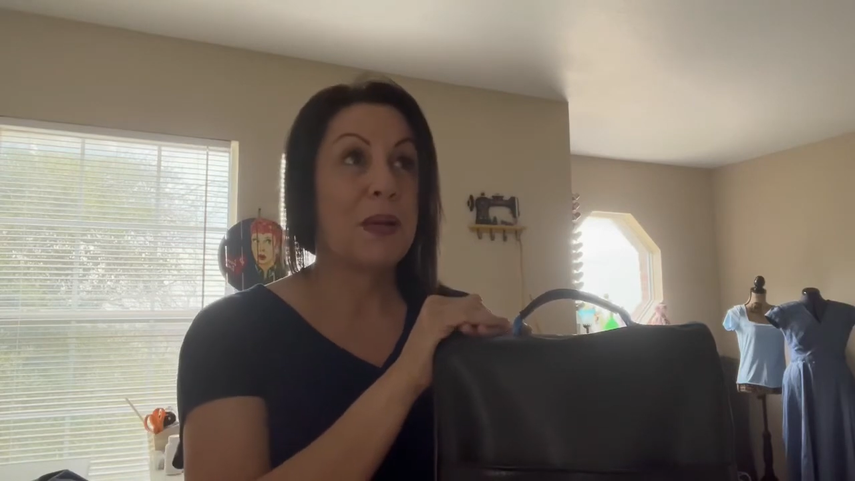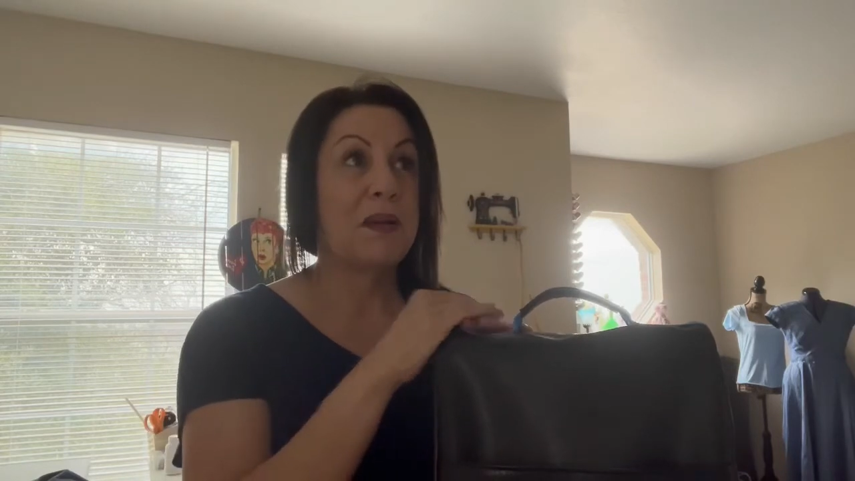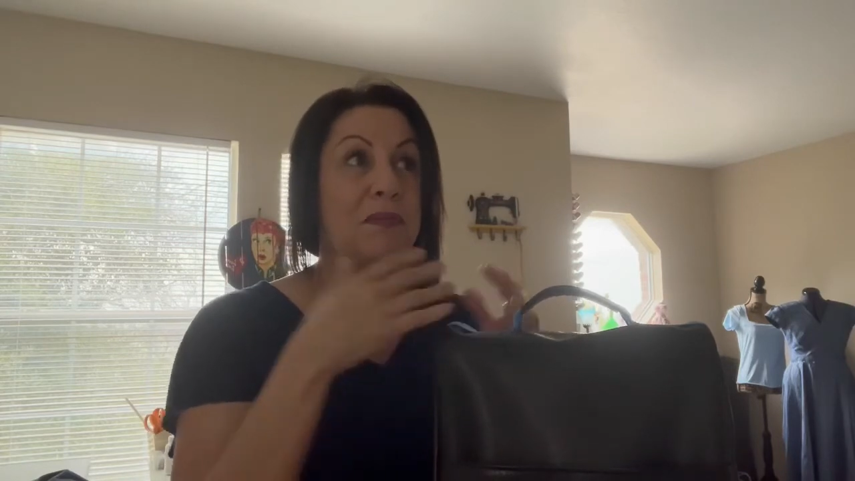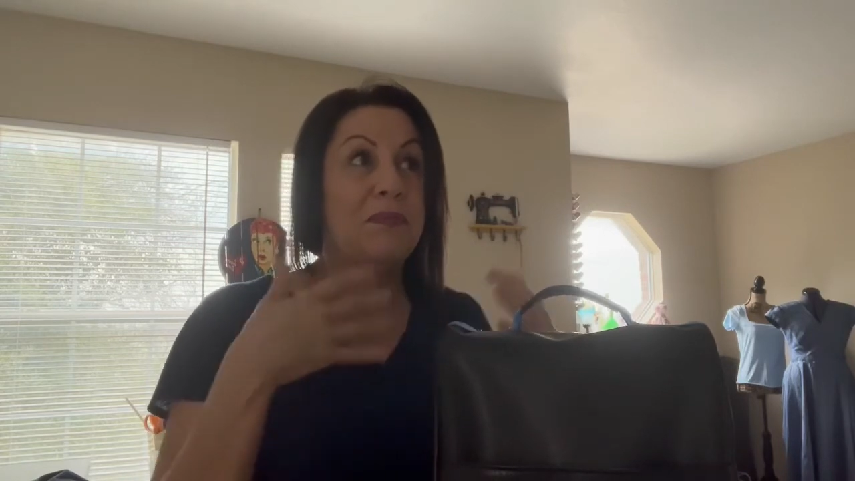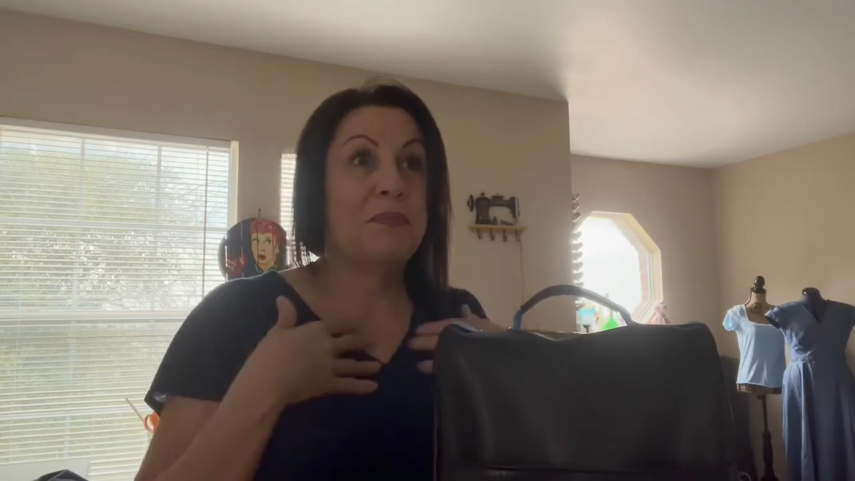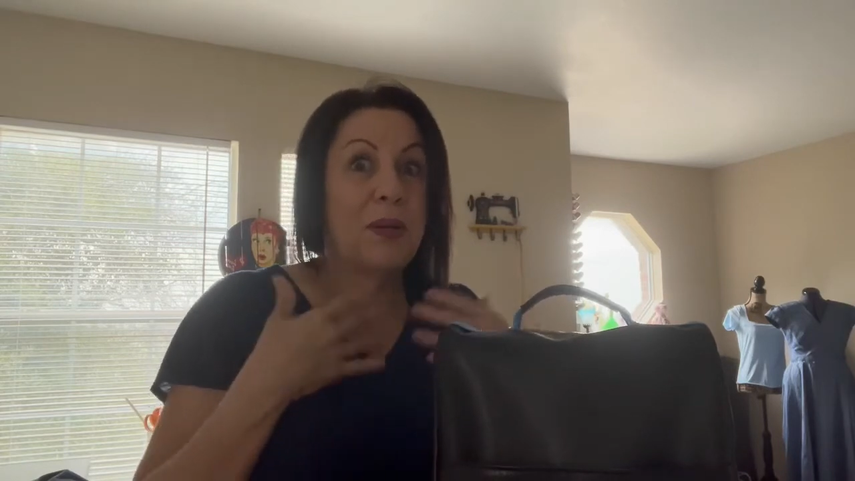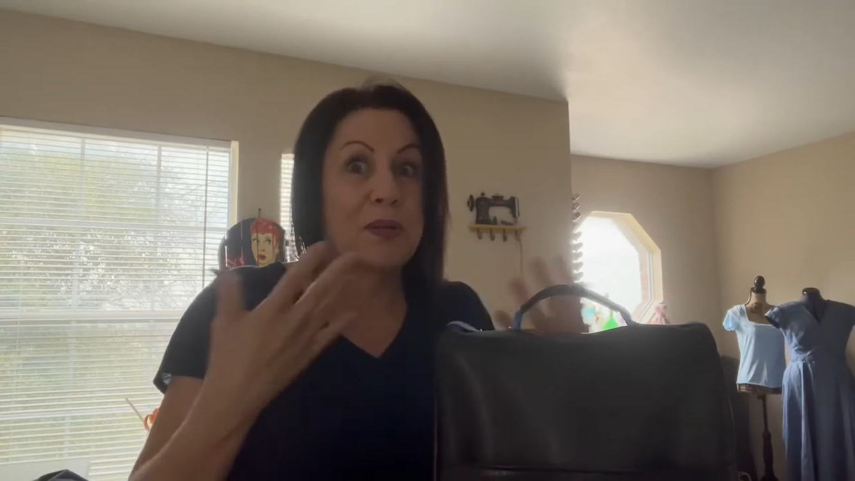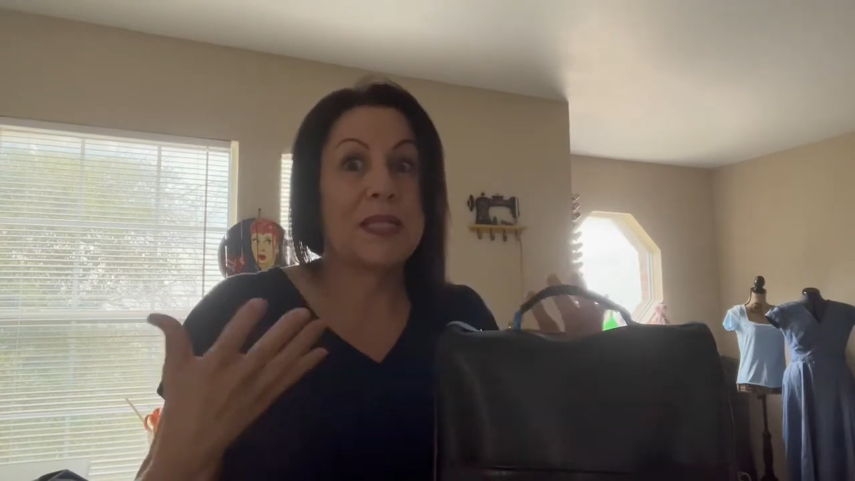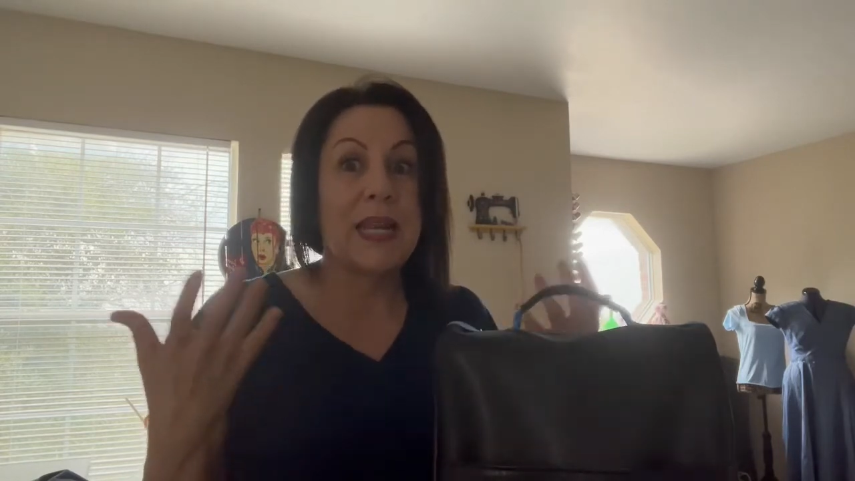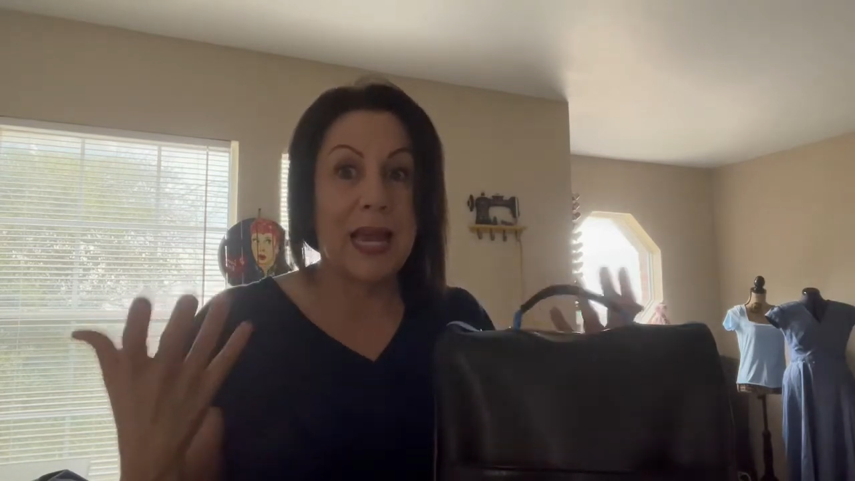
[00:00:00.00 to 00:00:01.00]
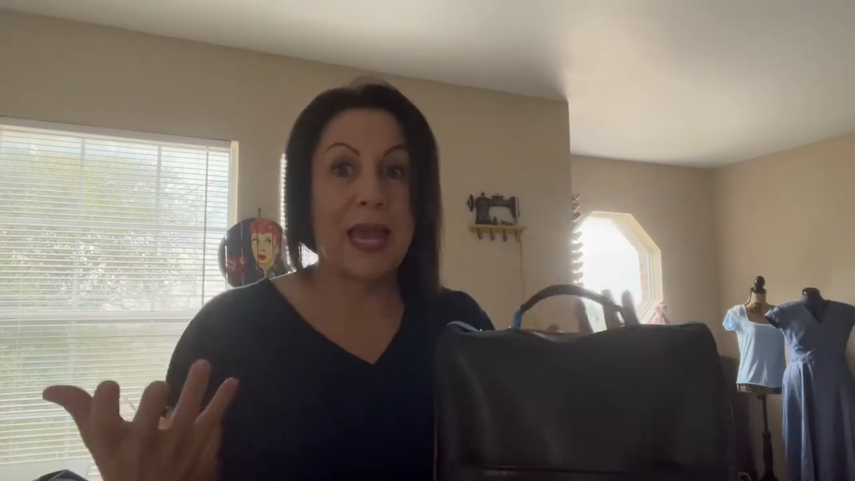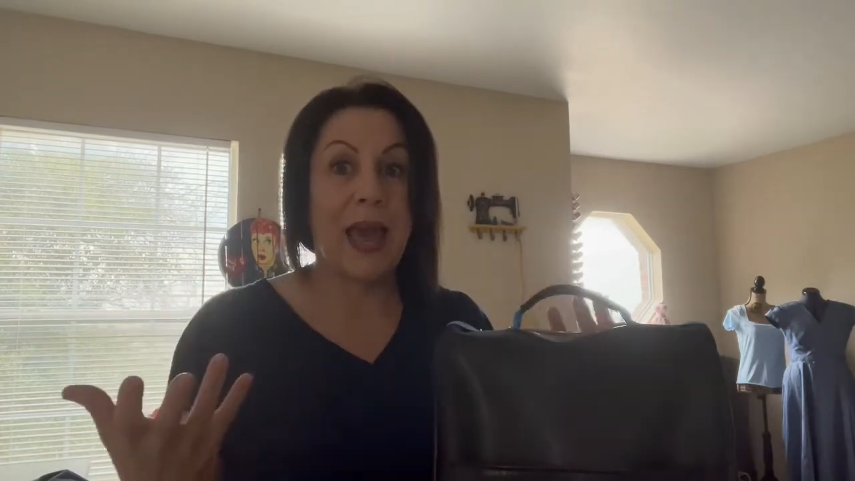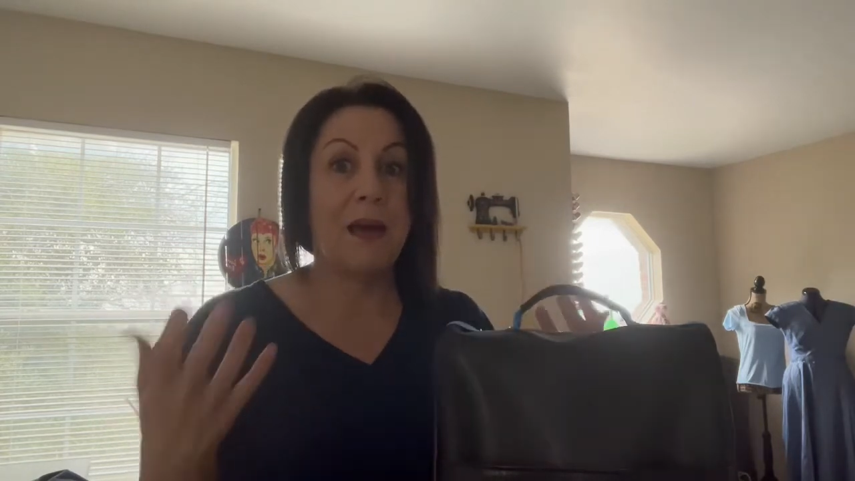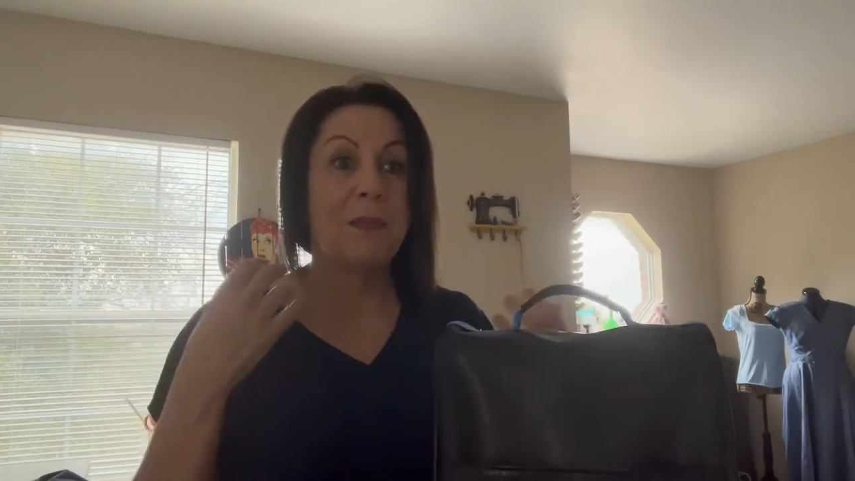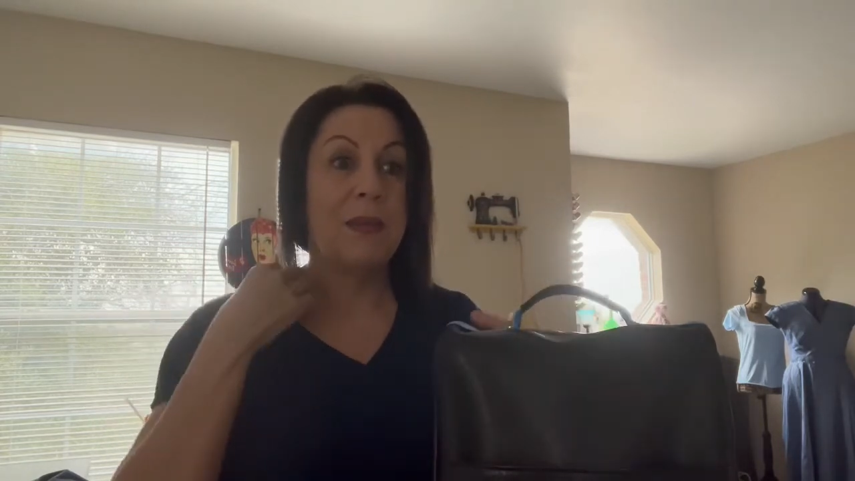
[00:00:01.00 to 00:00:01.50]
of person I
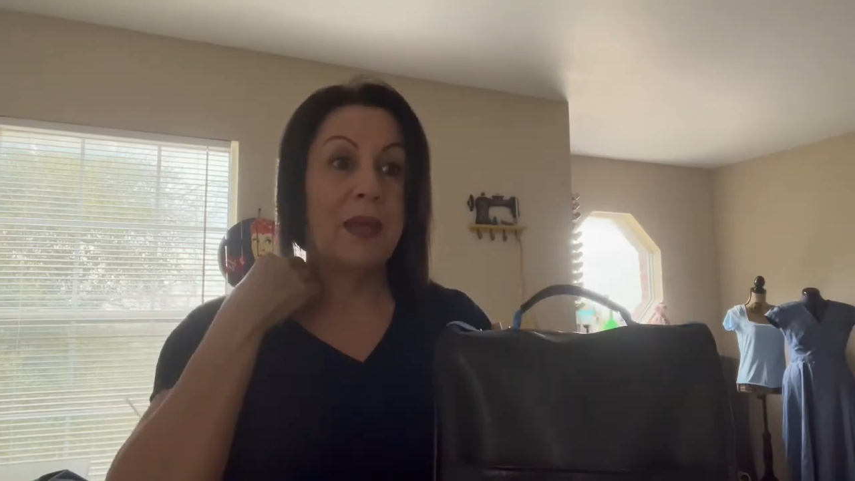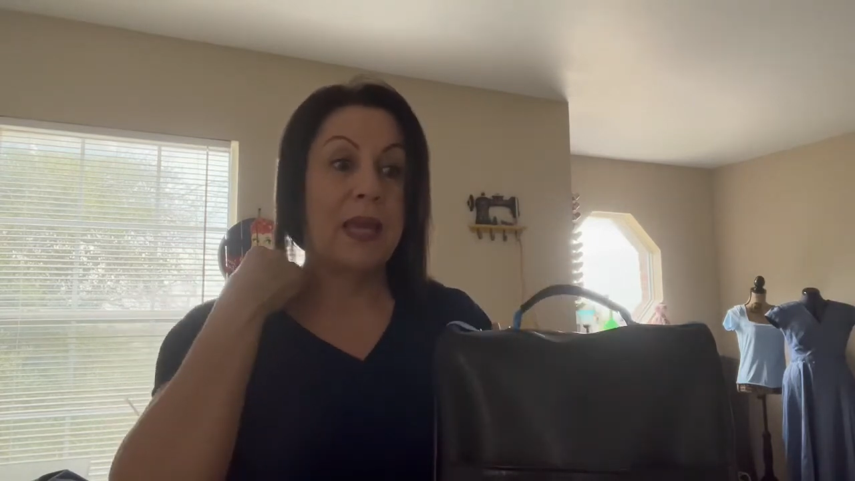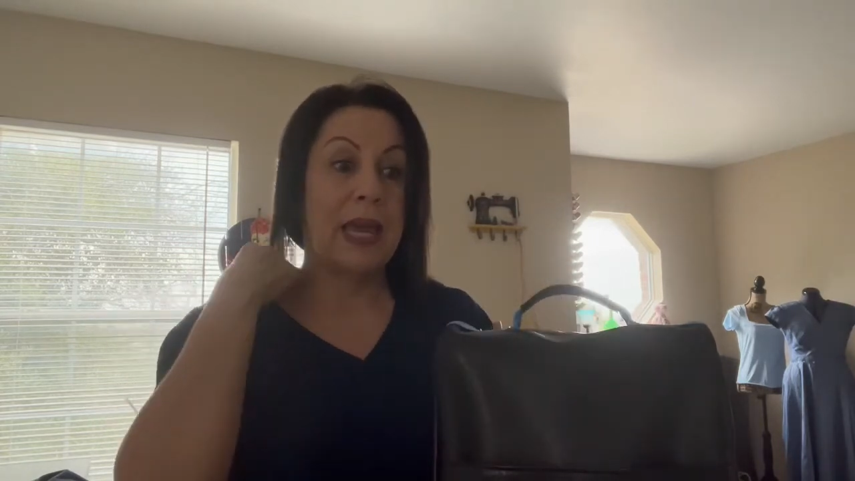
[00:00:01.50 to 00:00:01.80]
am.